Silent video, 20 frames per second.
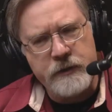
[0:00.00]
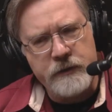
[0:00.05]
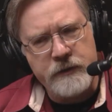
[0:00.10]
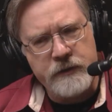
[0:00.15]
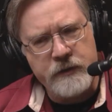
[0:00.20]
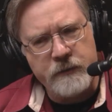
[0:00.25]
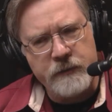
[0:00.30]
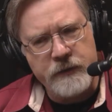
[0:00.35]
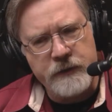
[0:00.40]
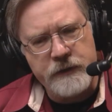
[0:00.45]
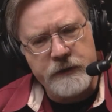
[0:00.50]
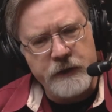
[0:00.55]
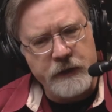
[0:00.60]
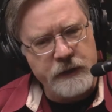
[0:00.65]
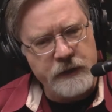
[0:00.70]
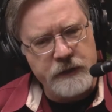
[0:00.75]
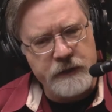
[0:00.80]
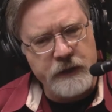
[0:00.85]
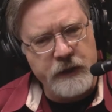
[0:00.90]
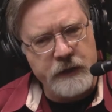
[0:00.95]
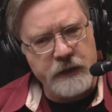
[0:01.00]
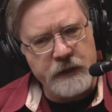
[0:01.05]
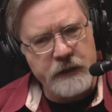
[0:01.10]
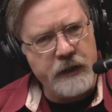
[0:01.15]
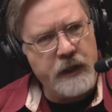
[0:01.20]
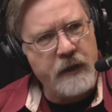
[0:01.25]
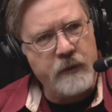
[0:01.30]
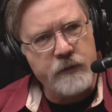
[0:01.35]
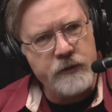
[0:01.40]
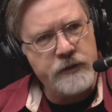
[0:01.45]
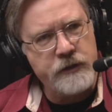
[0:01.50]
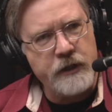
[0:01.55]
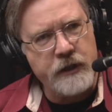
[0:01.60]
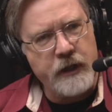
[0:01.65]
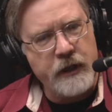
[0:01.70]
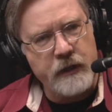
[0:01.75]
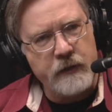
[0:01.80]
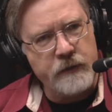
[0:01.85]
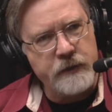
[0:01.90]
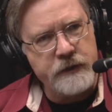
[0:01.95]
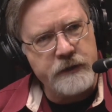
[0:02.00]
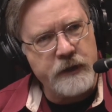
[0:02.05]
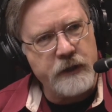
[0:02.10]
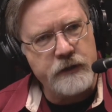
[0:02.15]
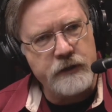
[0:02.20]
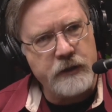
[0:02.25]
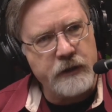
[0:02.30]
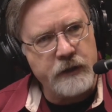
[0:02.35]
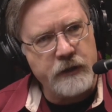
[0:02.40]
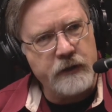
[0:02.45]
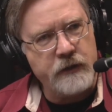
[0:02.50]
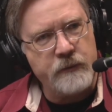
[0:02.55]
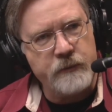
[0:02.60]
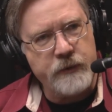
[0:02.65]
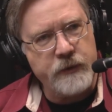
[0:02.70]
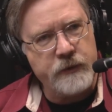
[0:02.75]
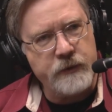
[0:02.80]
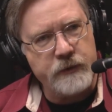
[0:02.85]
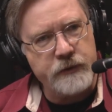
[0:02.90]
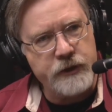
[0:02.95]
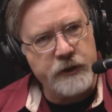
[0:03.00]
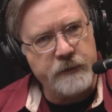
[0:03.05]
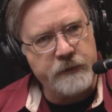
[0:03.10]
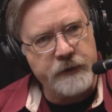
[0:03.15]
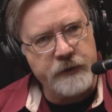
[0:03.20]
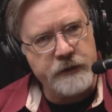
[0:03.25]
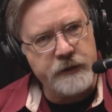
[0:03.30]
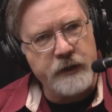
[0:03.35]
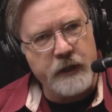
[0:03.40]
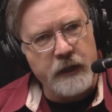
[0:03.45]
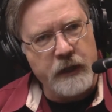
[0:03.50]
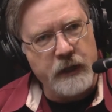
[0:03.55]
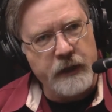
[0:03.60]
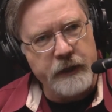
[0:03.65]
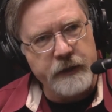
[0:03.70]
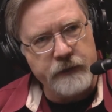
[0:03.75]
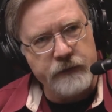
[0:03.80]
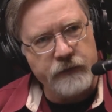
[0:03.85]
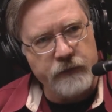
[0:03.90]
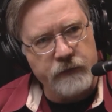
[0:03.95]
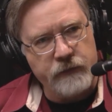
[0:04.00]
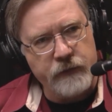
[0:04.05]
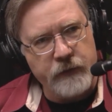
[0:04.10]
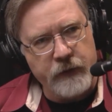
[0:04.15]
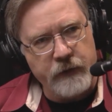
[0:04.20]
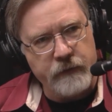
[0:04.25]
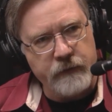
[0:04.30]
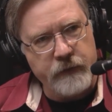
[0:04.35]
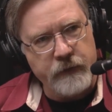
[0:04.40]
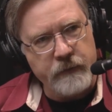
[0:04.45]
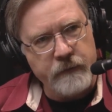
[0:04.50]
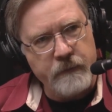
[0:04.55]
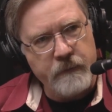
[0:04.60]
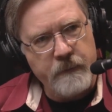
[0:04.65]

too simplistic to say that cameras today are essentially a computer chip that's got a lens in front of it?